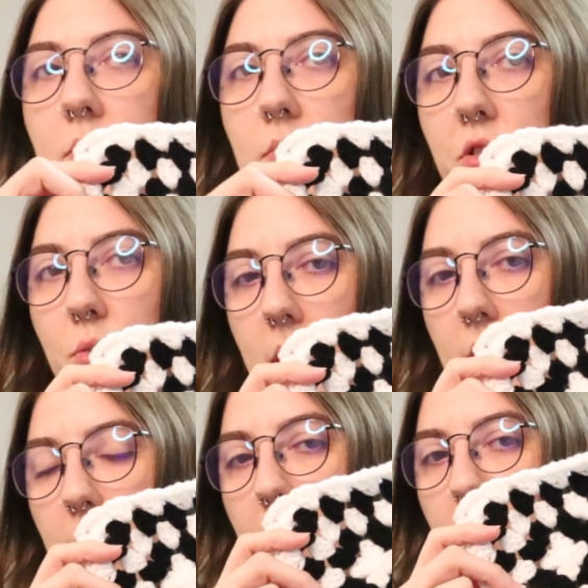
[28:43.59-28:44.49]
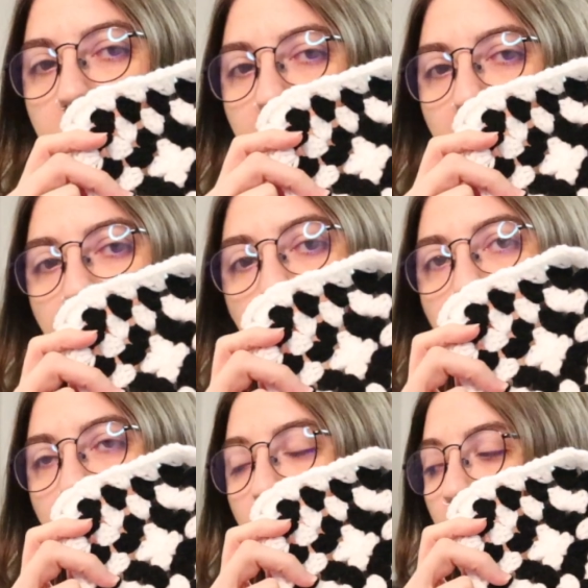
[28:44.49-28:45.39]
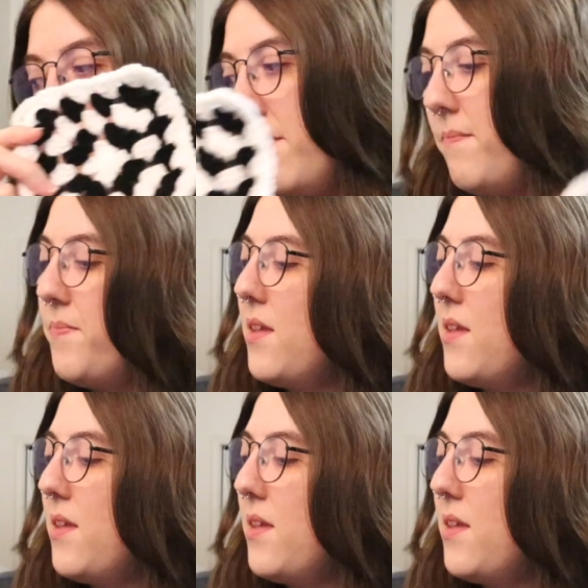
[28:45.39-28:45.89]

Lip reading: which one is your favorite one,